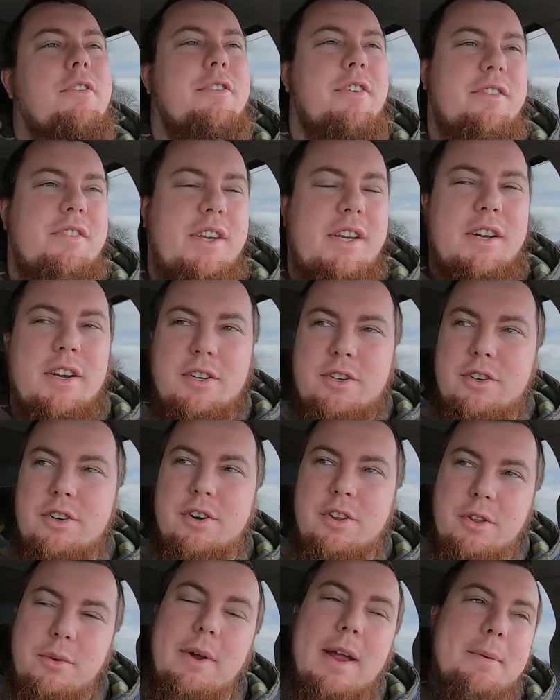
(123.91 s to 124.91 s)

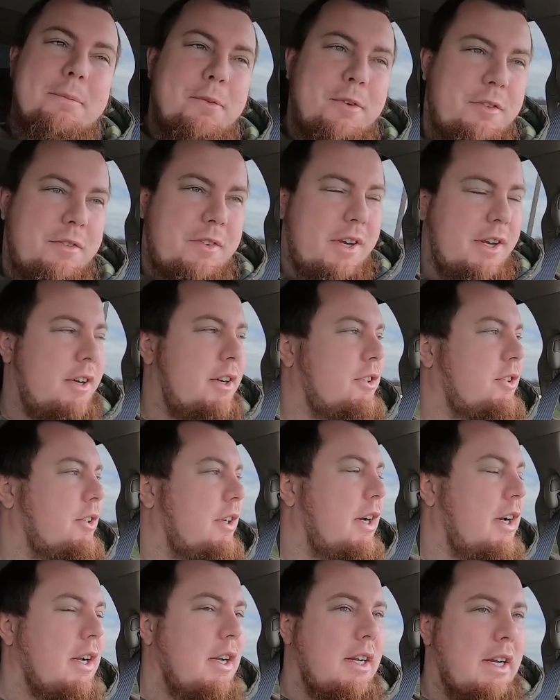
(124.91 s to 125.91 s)
1500 or the Ram
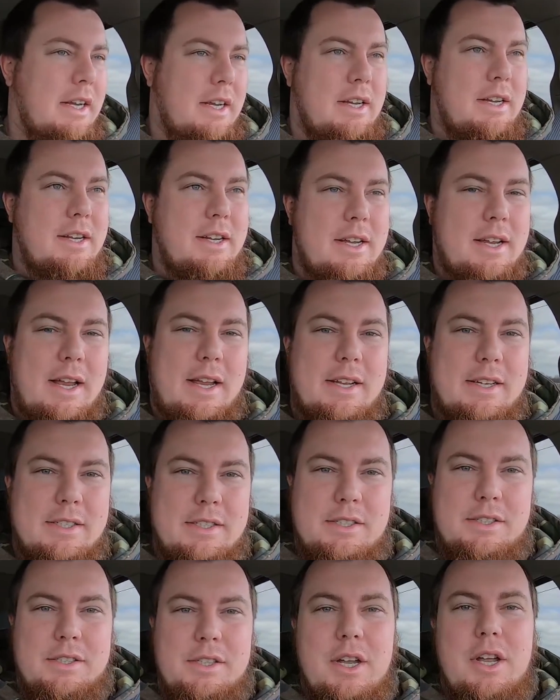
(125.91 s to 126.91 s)
1500
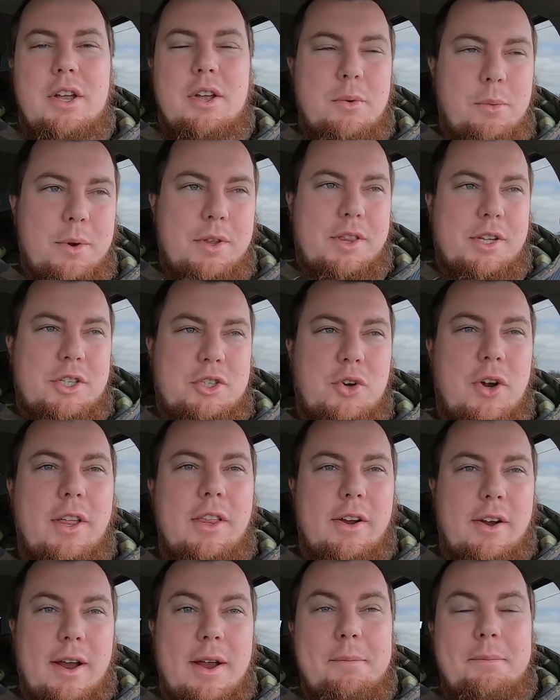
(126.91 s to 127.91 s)
is, with the
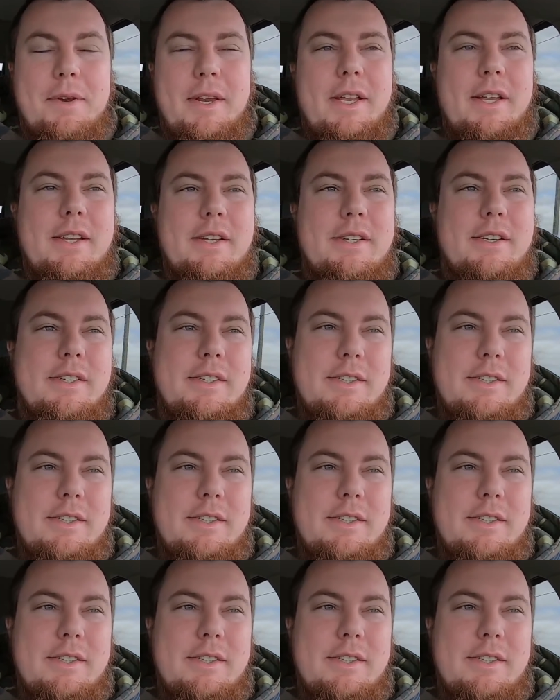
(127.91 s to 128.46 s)
trailer empty,